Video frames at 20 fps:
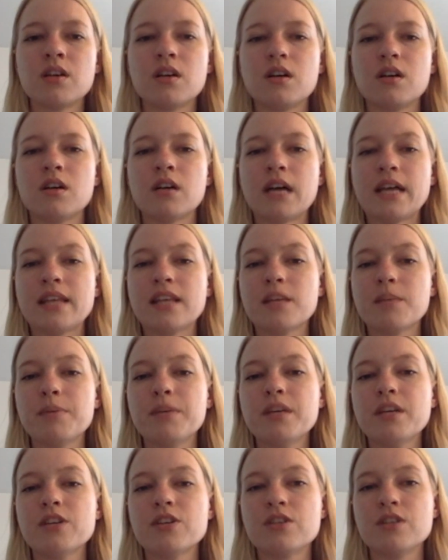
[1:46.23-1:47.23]
I did a
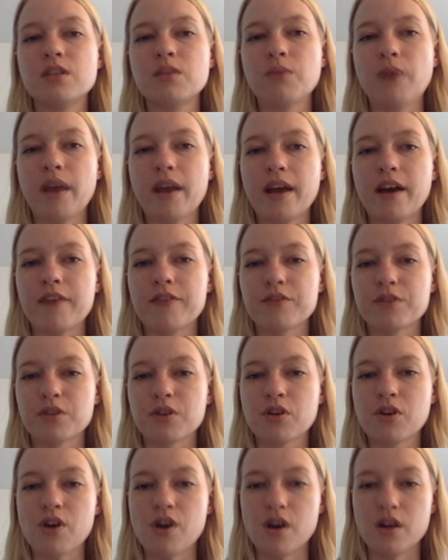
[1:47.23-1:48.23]
PhD right after
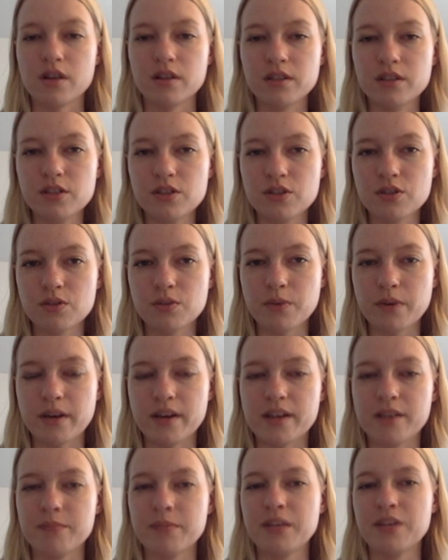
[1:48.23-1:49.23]
college where I
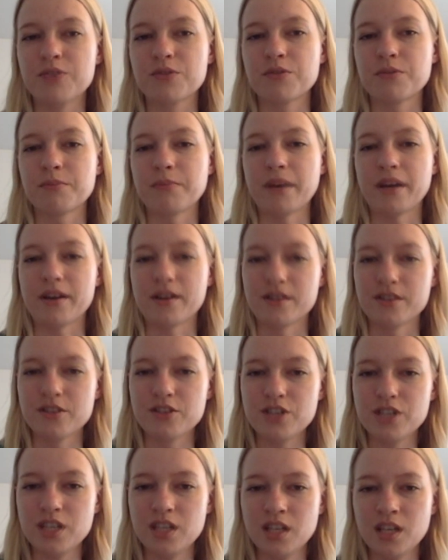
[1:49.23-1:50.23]
had majored in
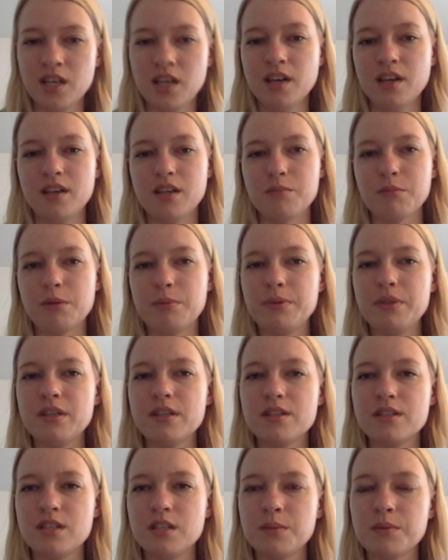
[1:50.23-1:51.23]
biology, and my
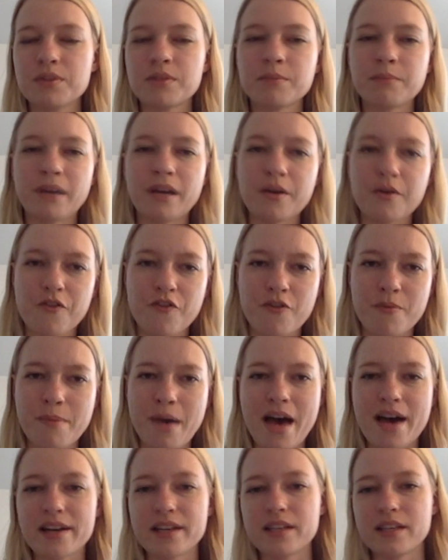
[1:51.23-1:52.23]
PhD was in
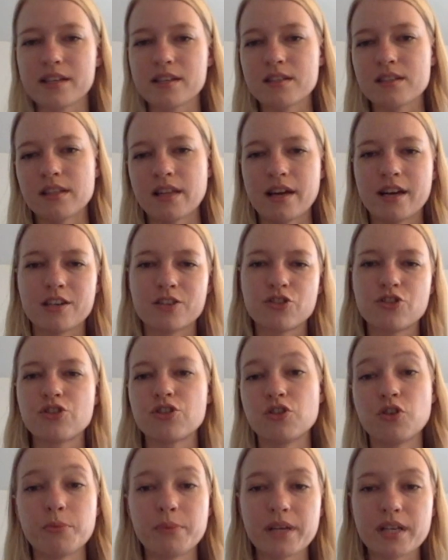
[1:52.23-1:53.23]

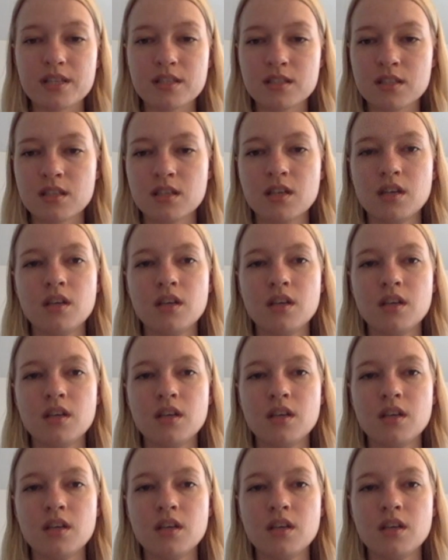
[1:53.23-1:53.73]
bioinformatics/genomics.